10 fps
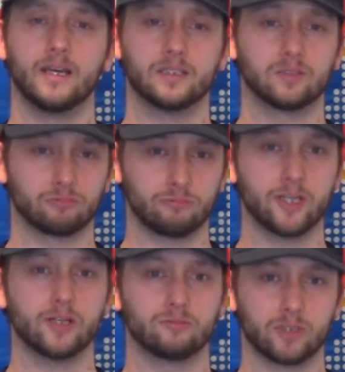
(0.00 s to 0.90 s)
it's a
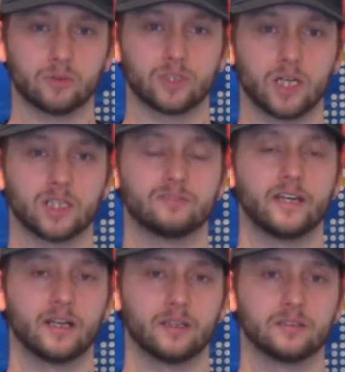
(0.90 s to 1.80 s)
real chance for
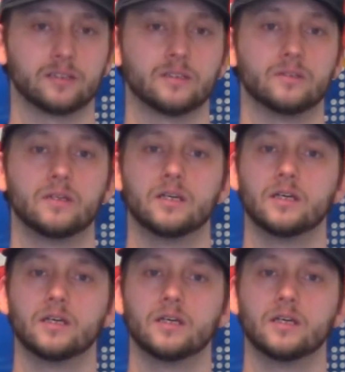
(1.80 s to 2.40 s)
England to